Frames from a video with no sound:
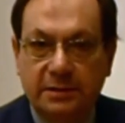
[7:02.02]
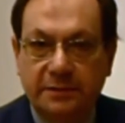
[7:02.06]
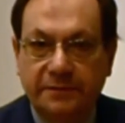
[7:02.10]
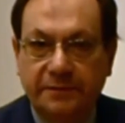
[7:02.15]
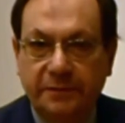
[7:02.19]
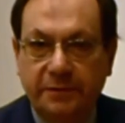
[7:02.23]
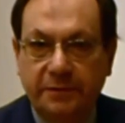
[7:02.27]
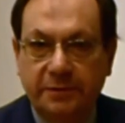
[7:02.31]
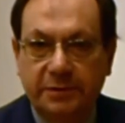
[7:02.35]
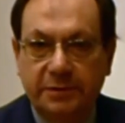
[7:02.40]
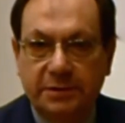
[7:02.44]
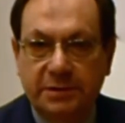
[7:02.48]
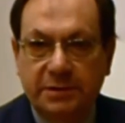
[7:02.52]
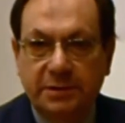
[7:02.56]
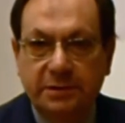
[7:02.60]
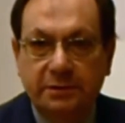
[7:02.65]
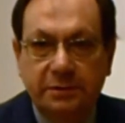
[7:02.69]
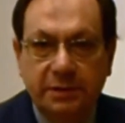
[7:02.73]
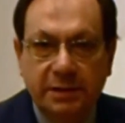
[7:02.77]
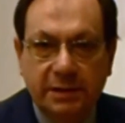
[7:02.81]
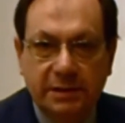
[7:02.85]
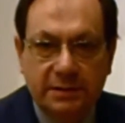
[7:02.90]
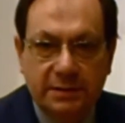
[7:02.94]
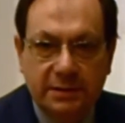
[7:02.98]
for the
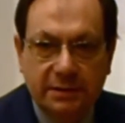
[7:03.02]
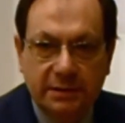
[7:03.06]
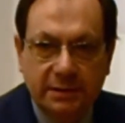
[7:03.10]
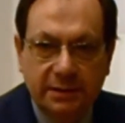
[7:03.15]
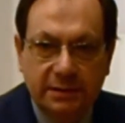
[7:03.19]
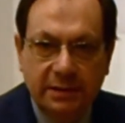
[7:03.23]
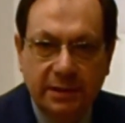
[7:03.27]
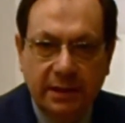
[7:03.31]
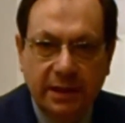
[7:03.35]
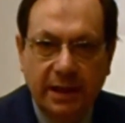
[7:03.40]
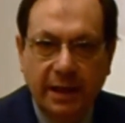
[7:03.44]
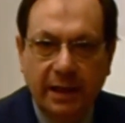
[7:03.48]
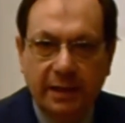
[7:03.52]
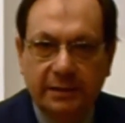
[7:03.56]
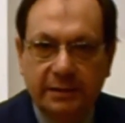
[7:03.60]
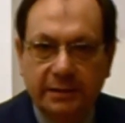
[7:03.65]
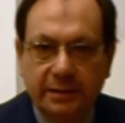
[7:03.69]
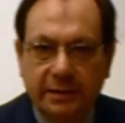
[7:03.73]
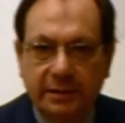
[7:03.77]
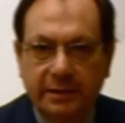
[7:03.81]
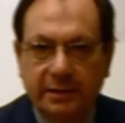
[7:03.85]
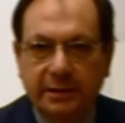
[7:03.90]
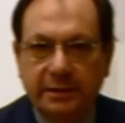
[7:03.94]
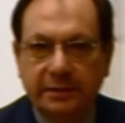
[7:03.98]
students that are
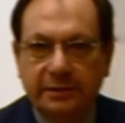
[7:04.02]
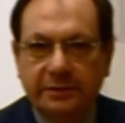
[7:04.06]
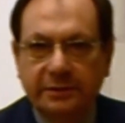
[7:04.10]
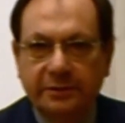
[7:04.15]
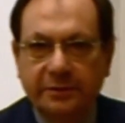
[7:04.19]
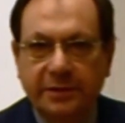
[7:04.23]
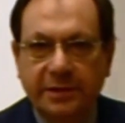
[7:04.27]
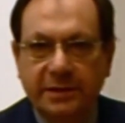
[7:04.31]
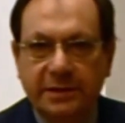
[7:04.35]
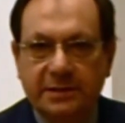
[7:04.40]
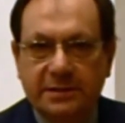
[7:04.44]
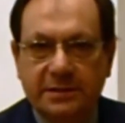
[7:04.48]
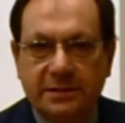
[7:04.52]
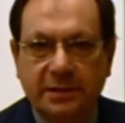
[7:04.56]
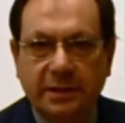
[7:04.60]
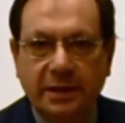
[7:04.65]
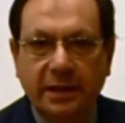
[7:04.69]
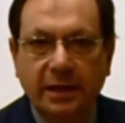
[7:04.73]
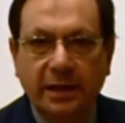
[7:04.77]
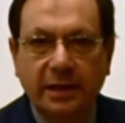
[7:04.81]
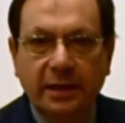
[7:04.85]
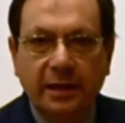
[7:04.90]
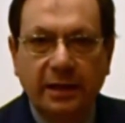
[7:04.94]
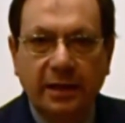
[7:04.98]
entering into this
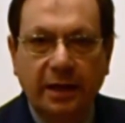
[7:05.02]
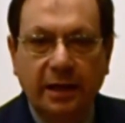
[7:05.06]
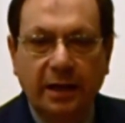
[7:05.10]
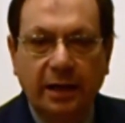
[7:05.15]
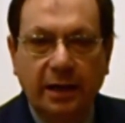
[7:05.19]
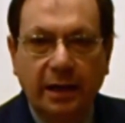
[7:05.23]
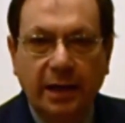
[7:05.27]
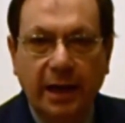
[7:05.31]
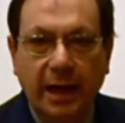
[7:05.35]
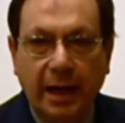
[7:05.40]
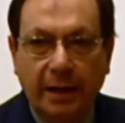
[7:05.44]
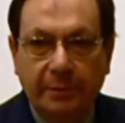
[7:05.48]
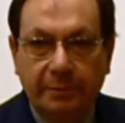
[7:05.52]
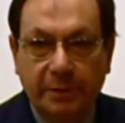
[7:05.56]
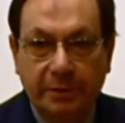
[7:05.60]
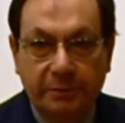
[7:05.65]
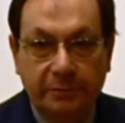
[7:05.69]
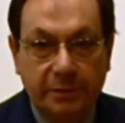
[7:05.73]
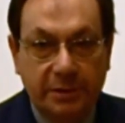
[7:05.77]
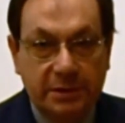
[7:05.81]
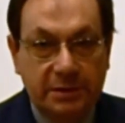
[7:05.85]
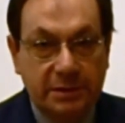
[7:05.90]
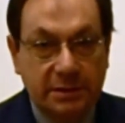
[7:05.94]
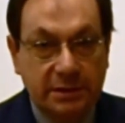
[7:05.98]
lab,
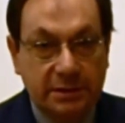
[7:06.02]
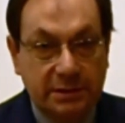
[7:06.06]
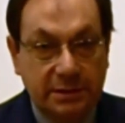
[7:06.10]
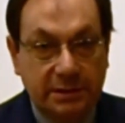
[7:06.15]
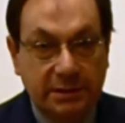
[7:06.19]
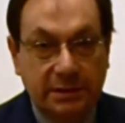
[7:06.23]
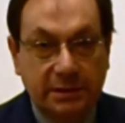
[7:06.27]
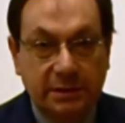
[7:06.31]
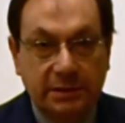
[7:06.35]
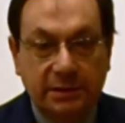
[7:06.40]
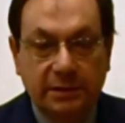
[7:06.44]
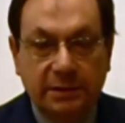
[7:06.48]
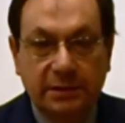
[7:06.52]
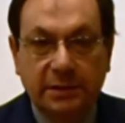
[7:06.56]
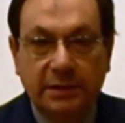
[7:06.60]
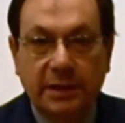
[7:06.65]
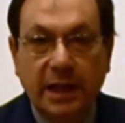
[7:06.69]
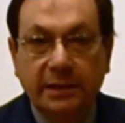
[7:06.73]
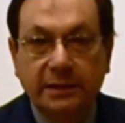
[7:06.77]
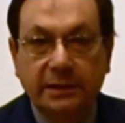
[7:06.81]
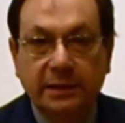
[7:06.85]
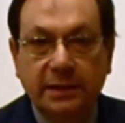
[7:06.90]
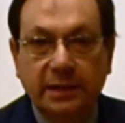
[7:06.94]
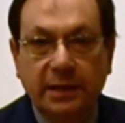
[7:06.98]
which is the
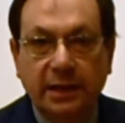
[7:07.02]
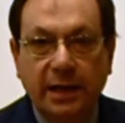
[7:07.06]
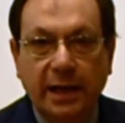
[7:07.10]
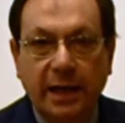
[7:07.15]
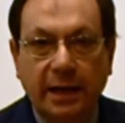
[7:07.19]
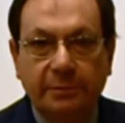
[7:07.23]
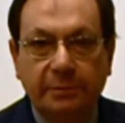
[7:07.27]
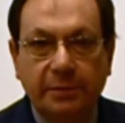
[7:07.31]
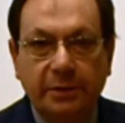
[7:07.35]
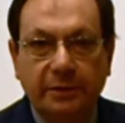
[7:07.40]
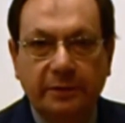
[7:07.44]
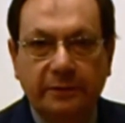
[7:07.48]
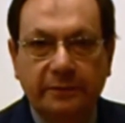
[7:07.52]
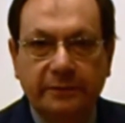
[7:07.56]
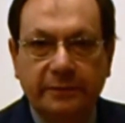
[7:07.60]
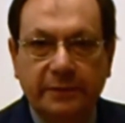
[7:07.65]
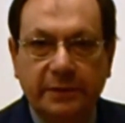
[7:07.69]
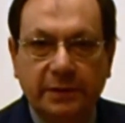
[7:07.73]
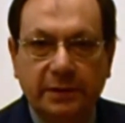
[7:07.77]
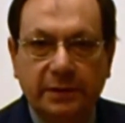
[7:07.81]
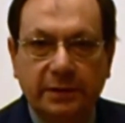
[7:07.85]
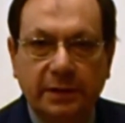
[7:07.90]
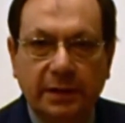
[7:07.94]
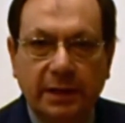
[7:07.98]
didactic lab of
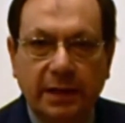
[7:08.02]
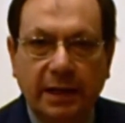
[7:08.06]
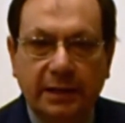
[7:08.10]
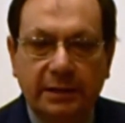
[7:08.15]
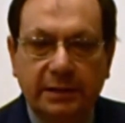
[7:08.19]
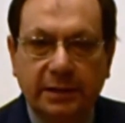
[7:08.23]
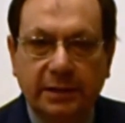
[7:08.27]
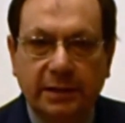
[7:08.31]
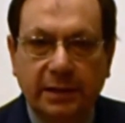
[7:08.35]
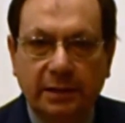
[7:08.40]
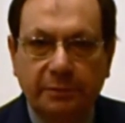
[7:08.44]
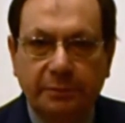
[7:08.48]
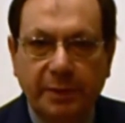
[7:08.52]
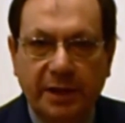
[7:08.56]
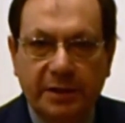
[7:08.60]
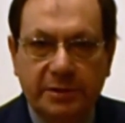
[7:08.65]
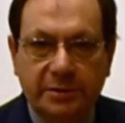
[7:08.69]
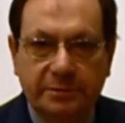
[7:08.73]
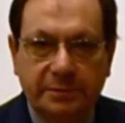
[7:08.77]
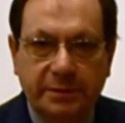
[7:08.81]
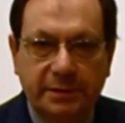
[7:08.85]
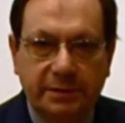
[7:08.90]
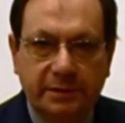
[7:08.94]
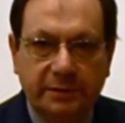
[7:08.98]
electrical
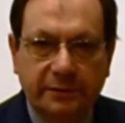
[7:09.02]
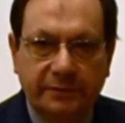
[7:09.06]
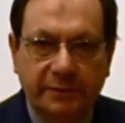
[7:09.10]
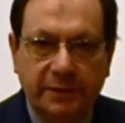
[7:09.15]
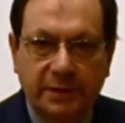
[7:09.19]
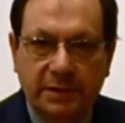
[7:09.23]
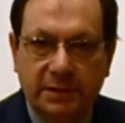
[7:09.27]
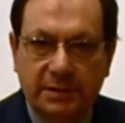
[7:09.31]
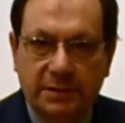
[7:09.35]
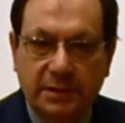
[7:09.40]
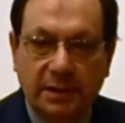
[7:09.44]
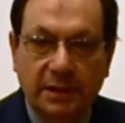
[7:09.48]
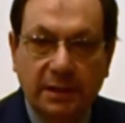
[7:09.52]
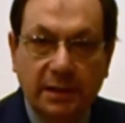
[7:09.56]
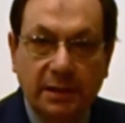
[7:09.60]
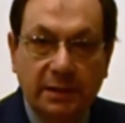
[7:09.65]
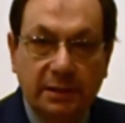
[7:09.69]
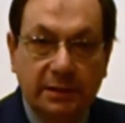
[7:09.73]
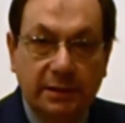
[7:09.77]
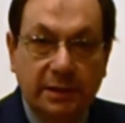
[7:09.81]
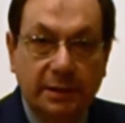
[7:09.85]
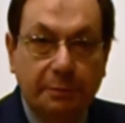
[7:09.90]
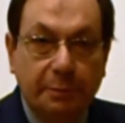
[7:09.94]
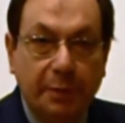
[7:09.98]
measurement of this
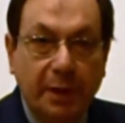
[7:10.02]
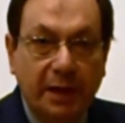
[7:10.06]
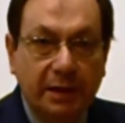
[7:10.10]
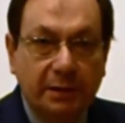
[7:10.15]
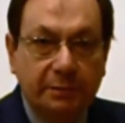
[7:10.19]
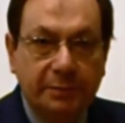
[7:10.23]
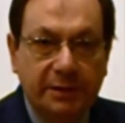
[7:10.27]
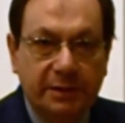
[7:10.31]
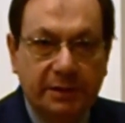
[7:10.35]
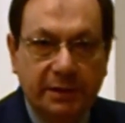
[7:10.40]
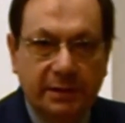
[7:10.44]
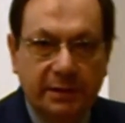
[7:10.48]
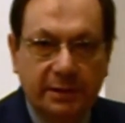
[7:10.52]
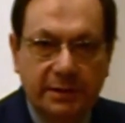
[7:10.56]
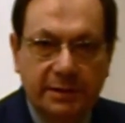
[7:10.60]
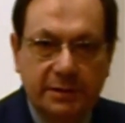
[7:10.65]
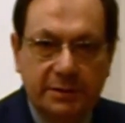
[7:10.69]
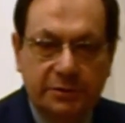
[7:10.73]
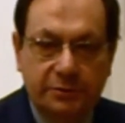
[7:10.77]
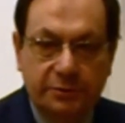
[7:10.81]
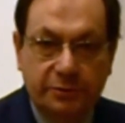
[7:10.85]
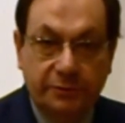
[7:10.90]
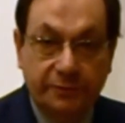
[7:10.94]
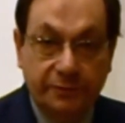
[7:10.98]
department and
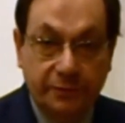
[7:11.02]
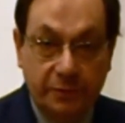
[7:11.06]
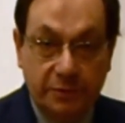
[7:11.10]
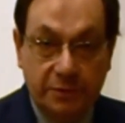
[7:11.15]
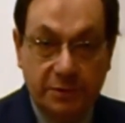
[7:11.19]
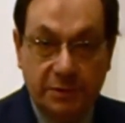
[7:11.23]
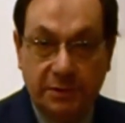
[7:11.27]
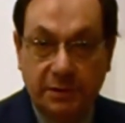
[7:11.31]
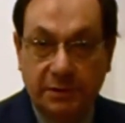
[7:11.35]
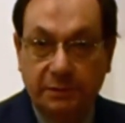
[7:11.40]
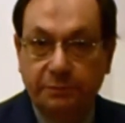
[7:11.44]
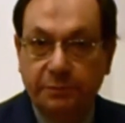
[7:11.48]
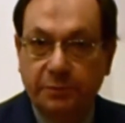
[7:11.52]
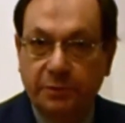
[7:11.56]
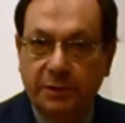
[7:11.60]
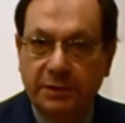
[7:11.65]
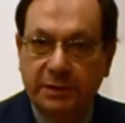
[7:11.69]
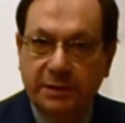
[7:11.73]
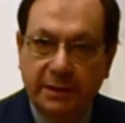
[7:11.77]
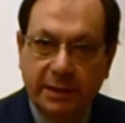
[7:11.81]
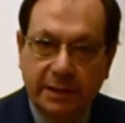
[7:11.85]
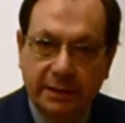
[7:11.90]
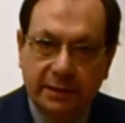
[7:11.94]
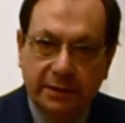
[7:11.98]
this university,
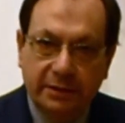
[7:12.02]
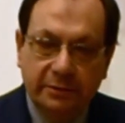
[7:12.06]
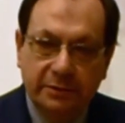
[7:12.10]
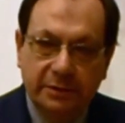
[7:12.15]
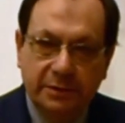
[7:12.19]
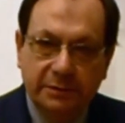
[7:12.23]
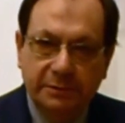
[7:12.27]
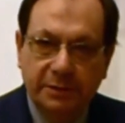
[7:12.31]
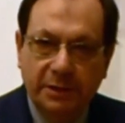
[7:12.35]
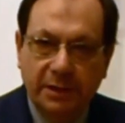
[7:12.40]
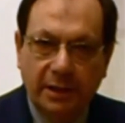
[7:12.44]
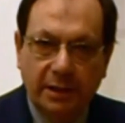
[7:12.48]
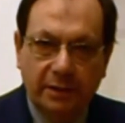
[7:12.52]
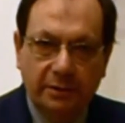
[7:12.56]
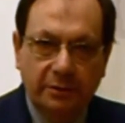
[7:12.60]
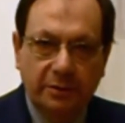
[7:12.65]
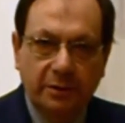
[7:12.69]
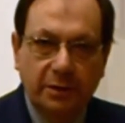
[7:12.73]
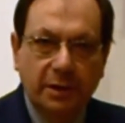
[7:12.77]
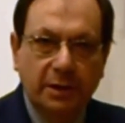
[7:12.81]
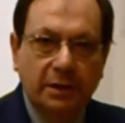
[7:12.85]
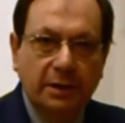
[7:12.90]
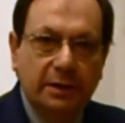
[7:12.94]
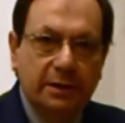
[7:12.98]
Politecnico di Milano
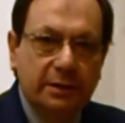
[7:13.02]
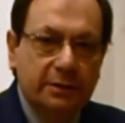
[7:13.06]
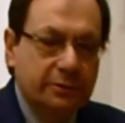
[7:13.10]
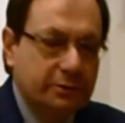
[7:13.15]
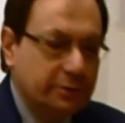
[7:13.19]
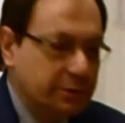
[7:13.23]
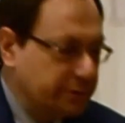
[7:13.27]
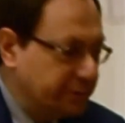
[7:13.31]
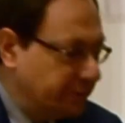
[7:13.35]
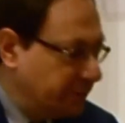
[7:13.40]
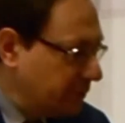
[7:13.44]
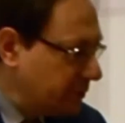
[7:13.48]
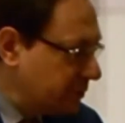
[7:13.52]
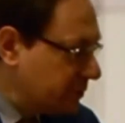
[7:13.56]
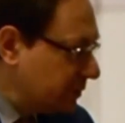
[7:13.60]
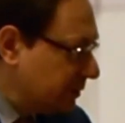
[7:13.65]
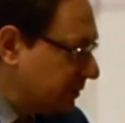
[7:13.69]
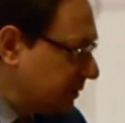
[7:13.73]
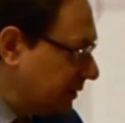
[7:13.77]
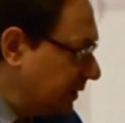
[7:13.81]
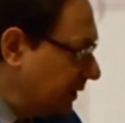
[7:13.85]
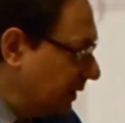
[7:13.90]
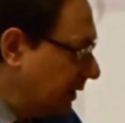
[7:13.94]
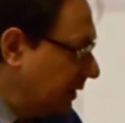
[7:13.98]

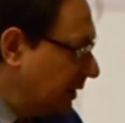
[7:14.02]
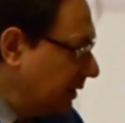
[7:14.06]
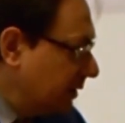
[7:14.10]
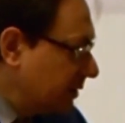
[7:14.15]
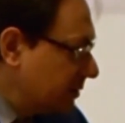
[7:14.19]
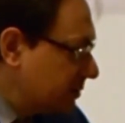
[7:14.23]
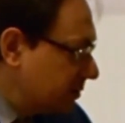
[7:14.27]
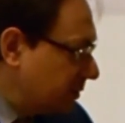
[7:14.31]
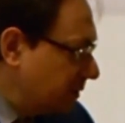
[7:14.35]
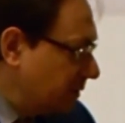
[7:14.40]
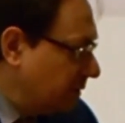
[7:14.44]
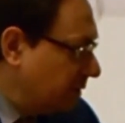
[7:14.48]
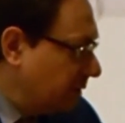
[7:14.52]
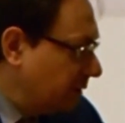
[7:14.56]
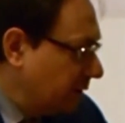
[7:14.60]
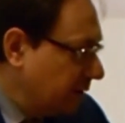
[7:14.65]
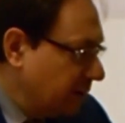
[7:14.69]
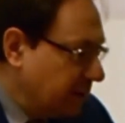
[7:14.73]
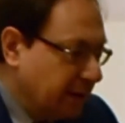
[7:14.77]
University. So,